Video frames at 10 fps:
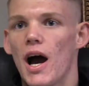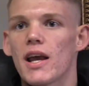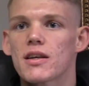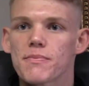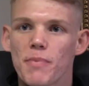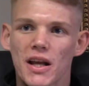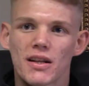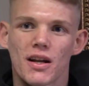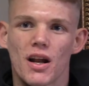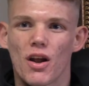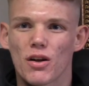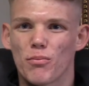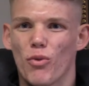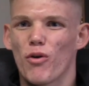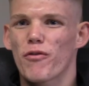I expected a lot
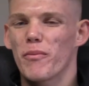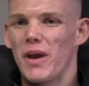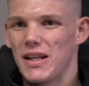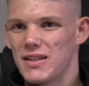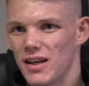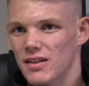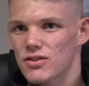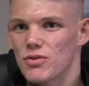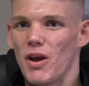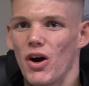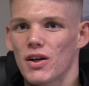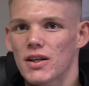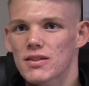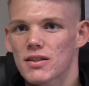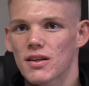more from Etienne, to be
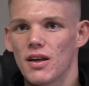honest.